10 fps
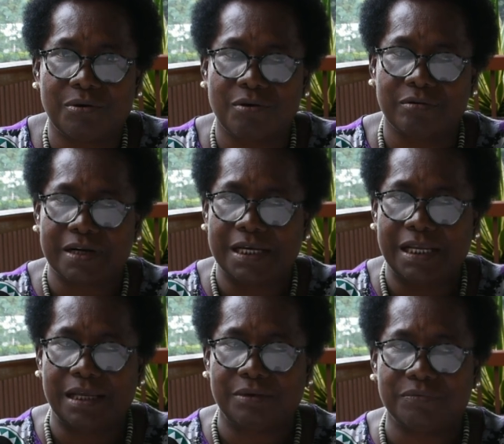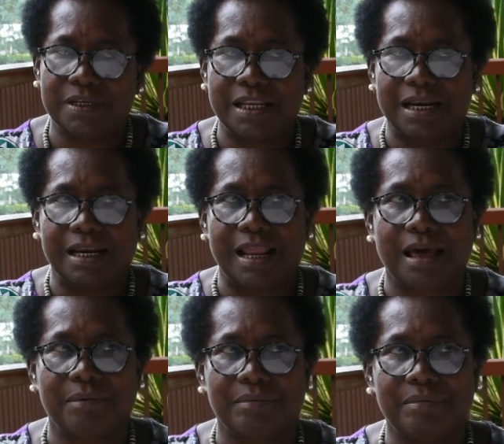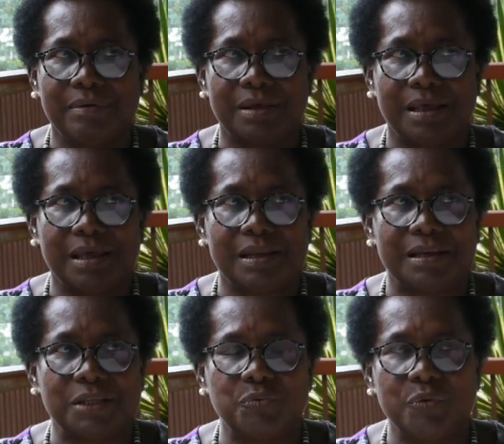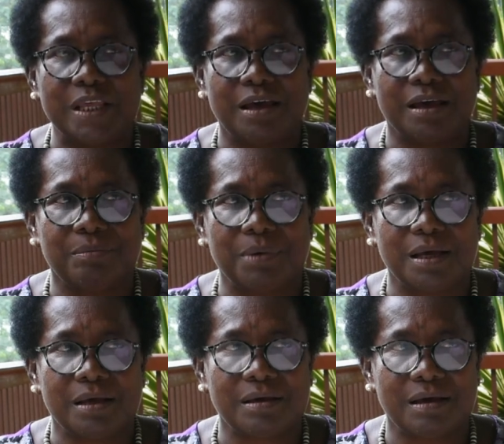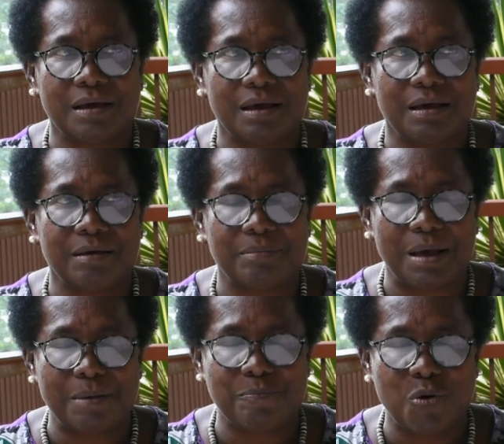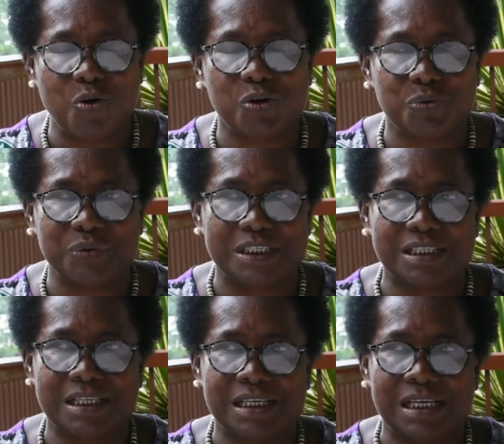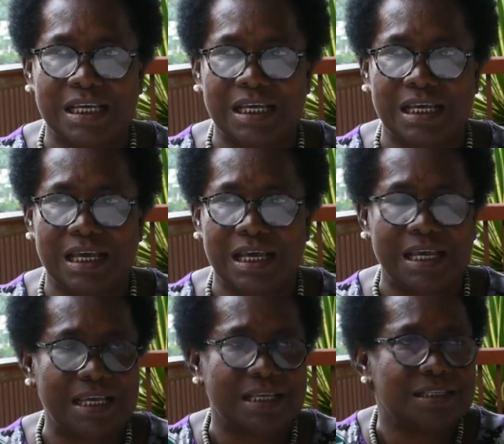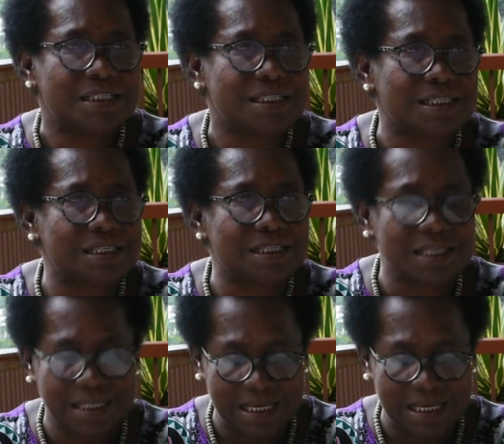already with the love that we are born with, it's